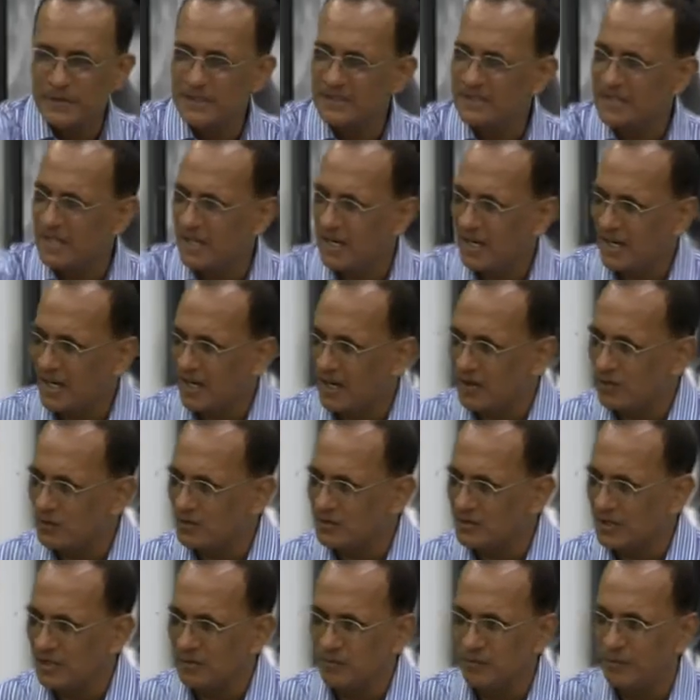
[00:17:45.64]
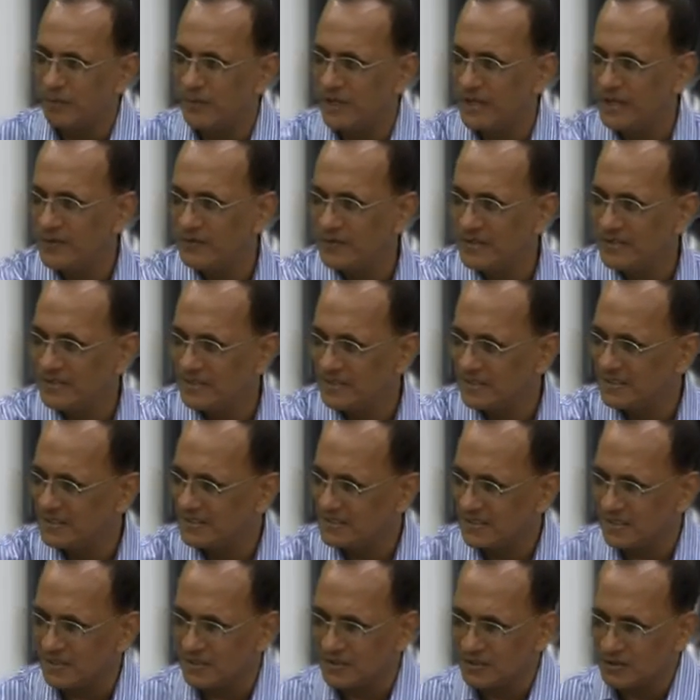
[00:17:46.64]
it around and play with
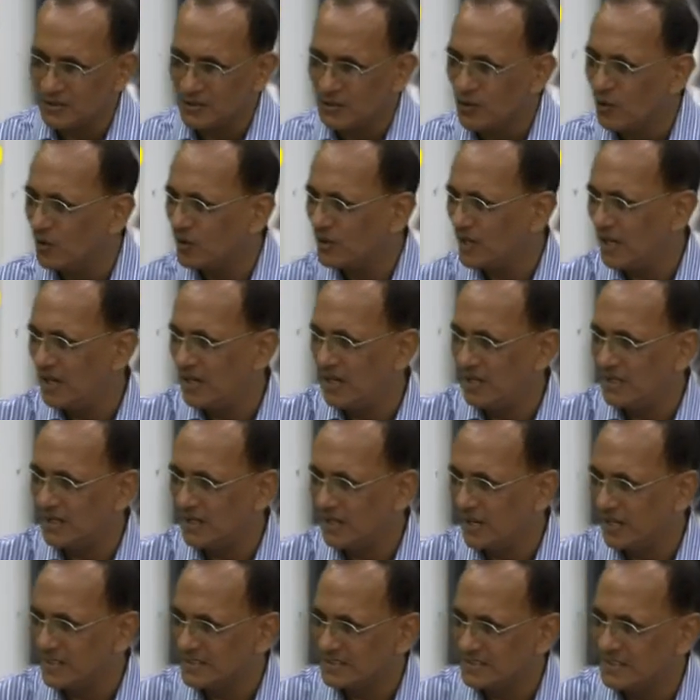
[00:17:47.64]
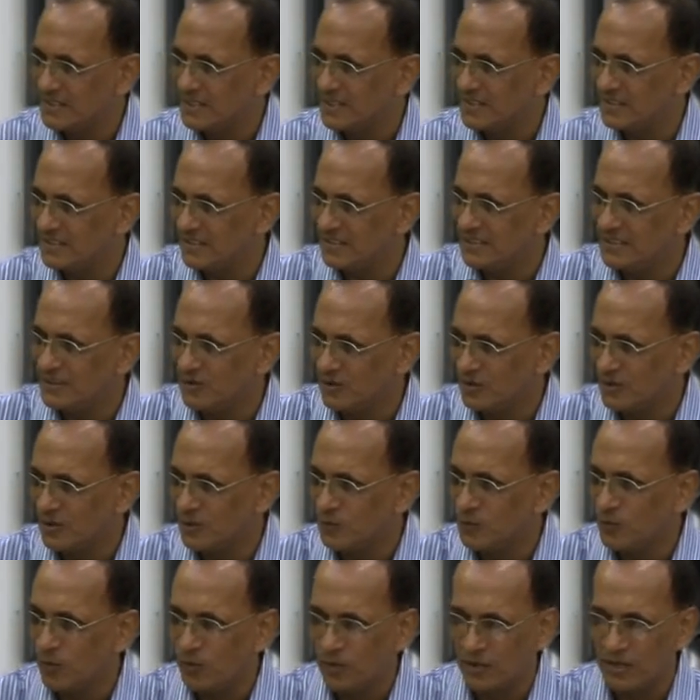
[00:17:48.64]
it and gonga accident it on the
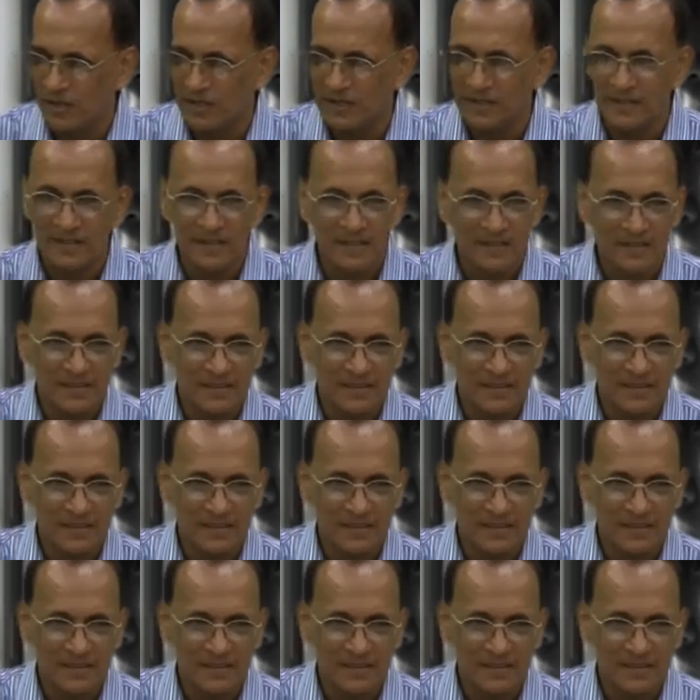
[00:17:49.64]
wall and